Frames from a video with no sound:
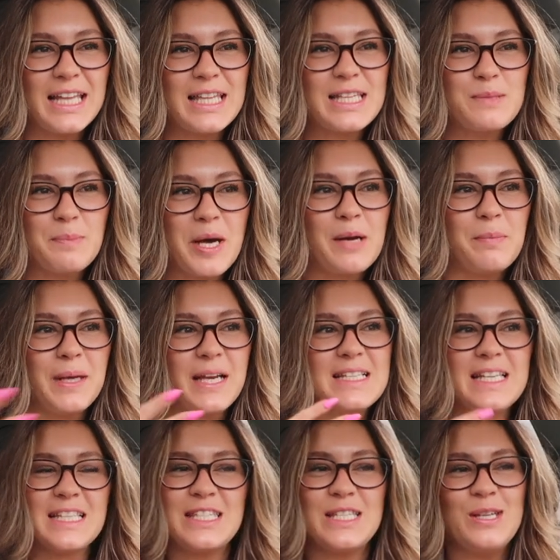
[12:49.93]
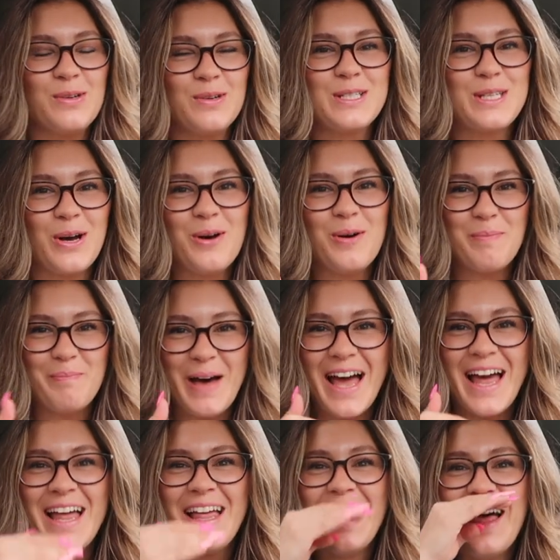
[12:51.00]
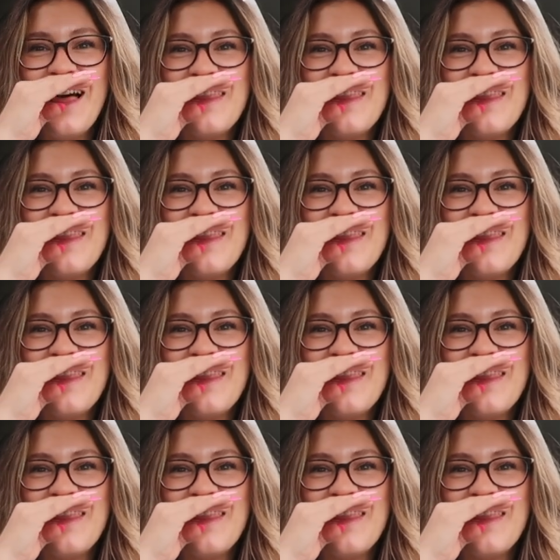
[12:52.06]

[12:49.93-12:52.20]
in this book because it's new adult, but